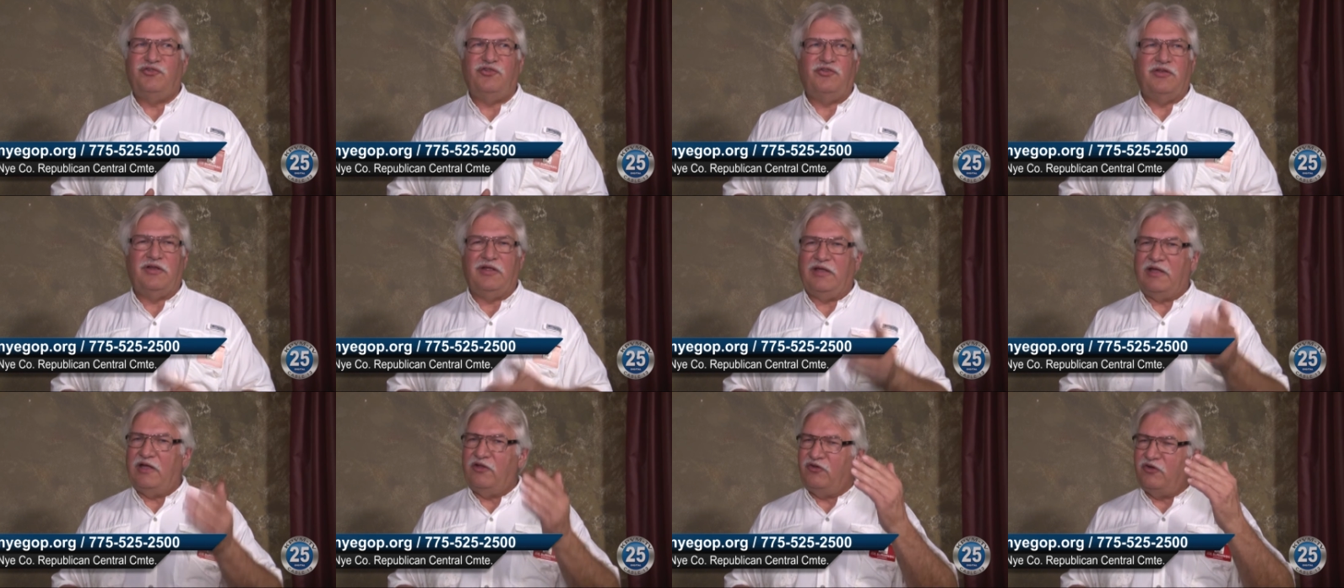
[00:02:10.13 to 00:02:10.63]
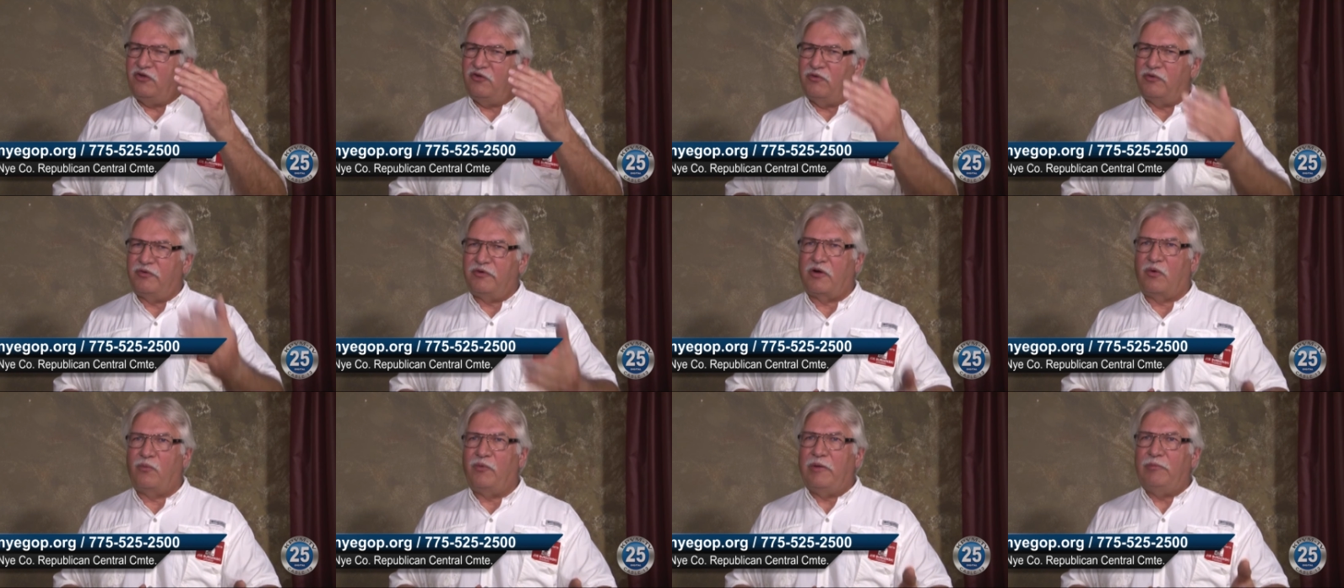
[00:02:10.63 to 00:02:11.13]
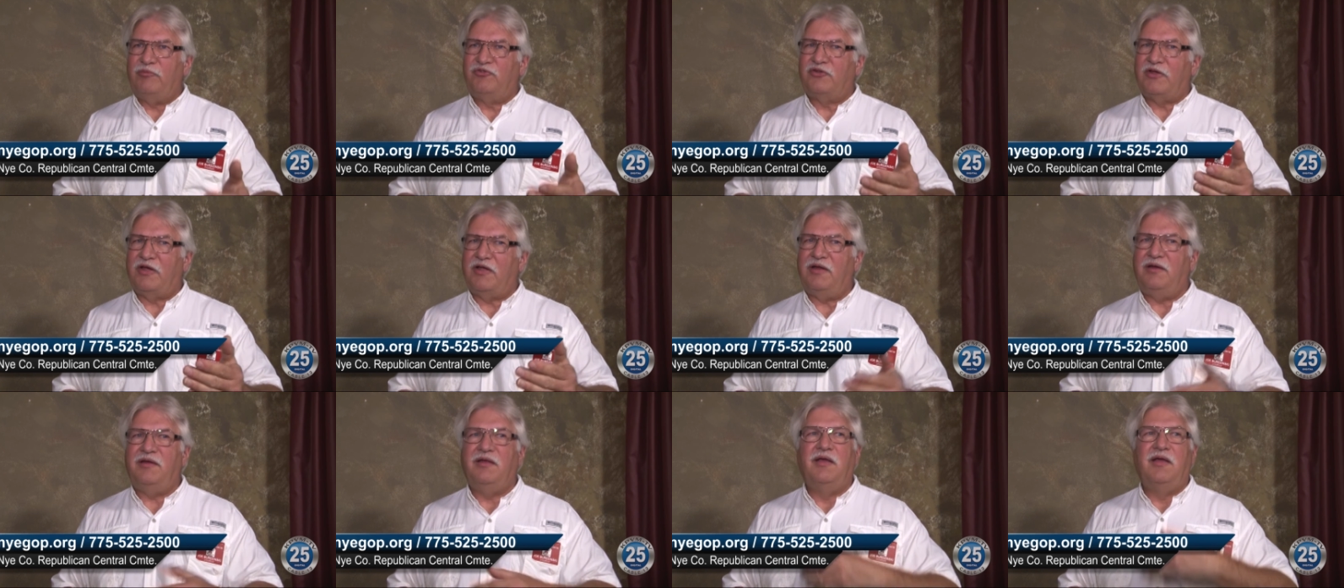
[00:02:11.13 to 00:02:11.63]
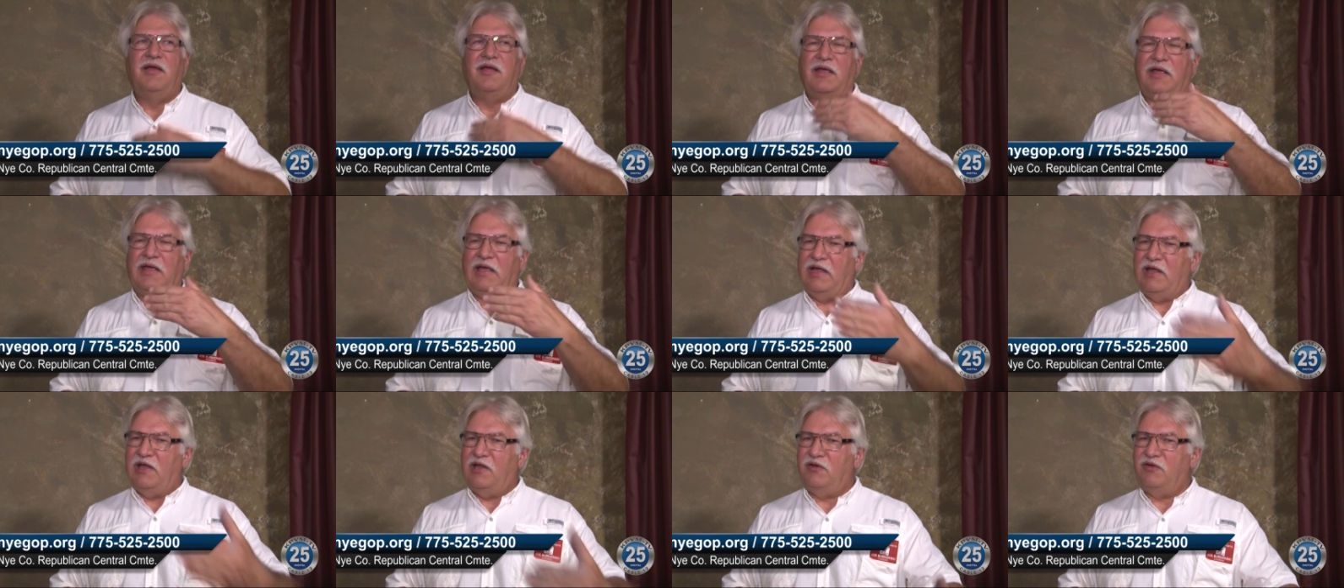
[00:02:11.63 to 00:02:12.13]
And again, you can go to our website
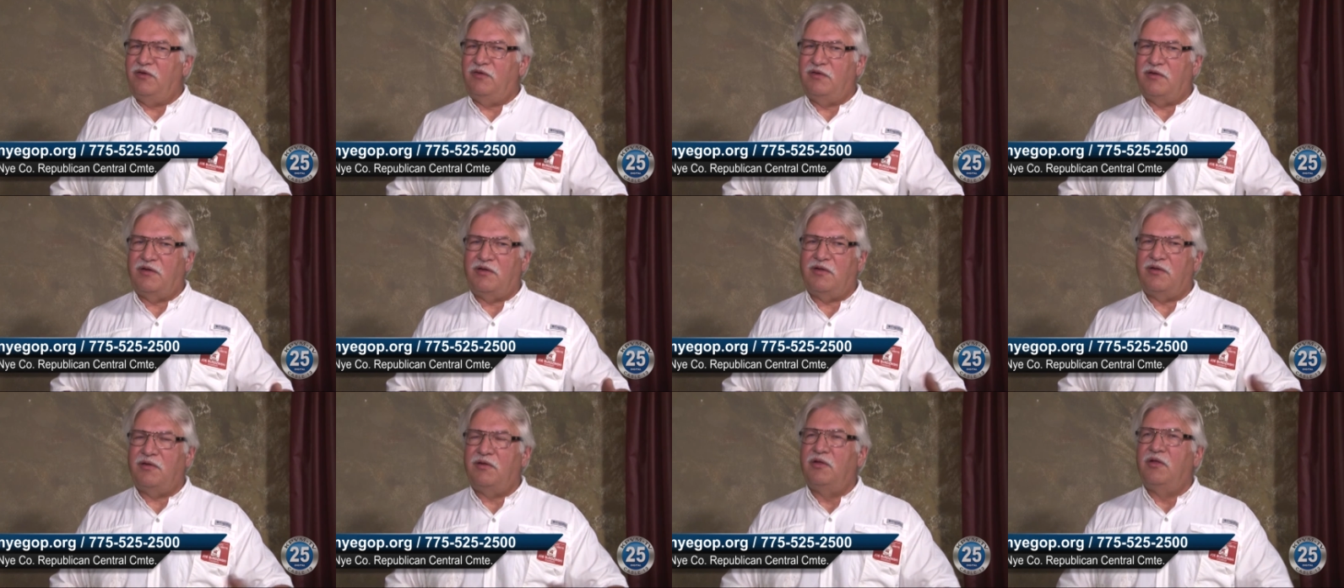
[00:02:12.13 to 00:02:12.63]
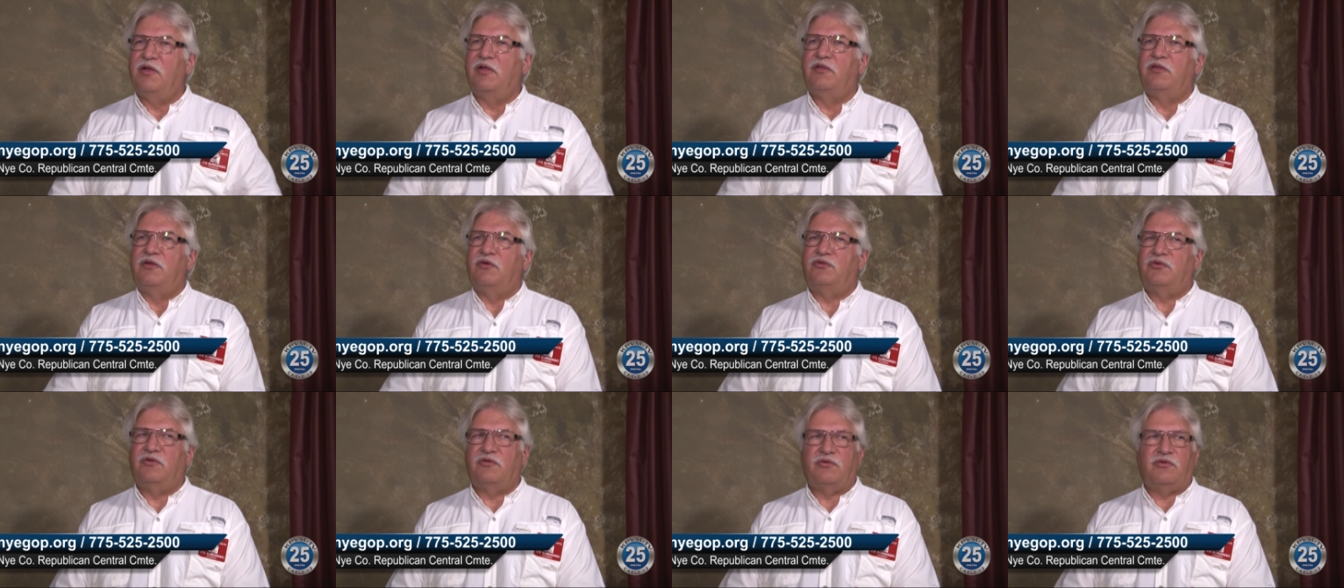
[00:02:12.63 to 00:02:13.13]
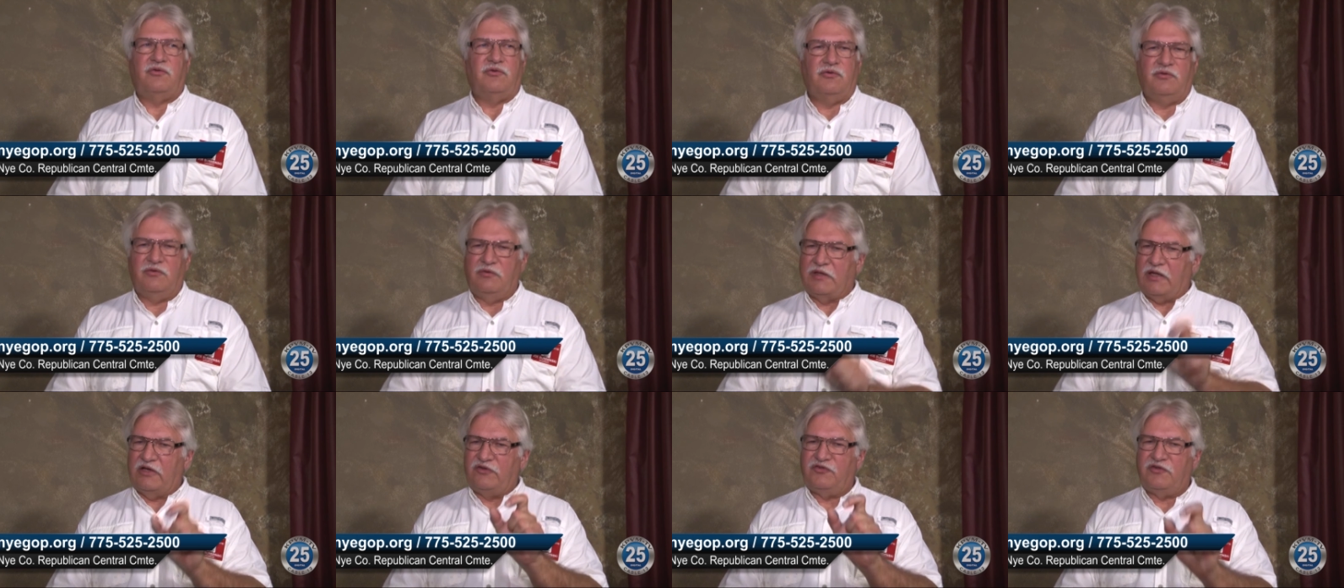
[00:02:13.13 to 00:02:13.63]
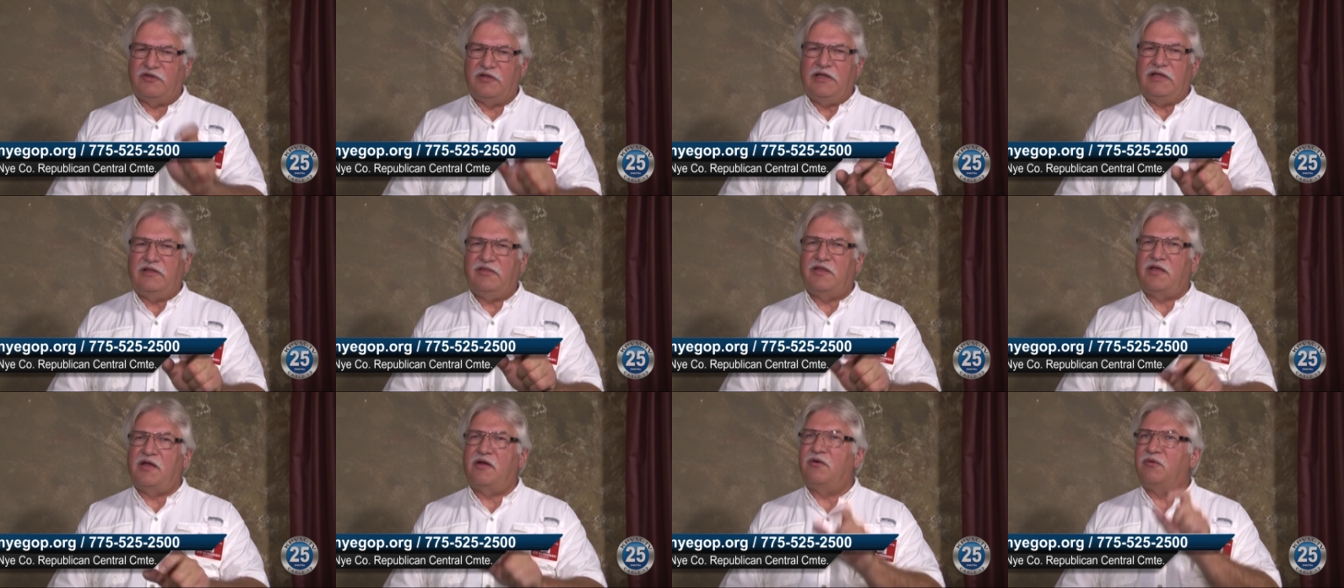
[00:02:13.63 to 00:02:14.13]
and uh, there's a nice
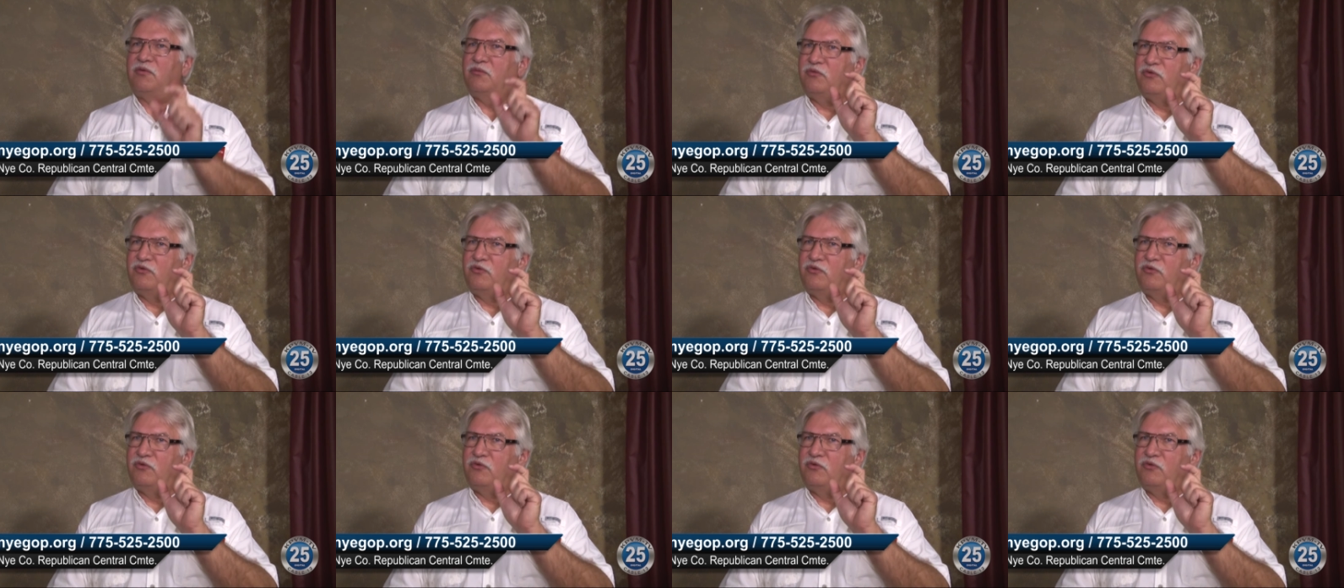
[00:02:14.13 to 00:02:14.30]
link there.